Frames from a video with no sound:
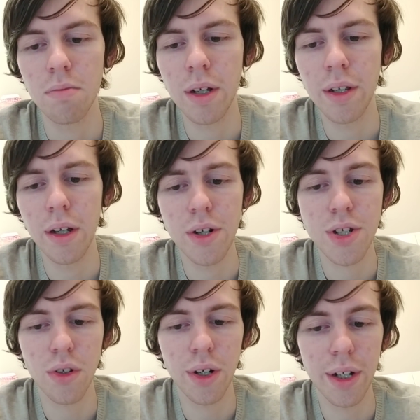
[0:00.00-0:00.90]
but yeah, I
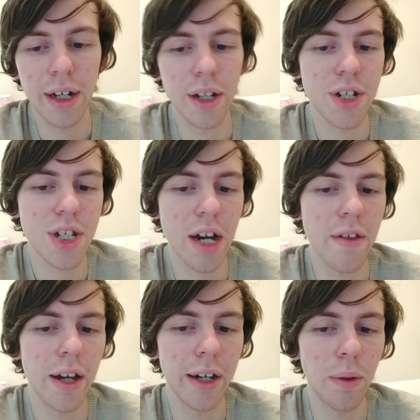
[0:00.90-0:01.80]
just thought I needed to say
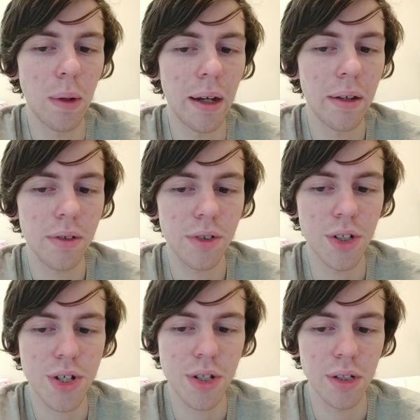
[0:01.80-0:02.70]
that anyway,
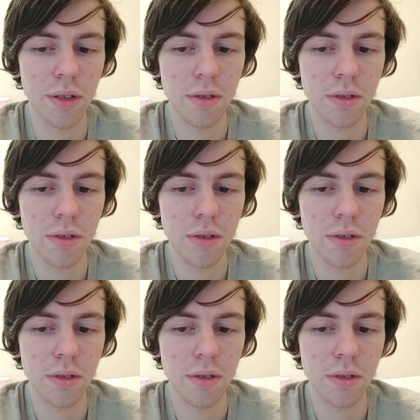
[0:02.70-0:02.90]
just to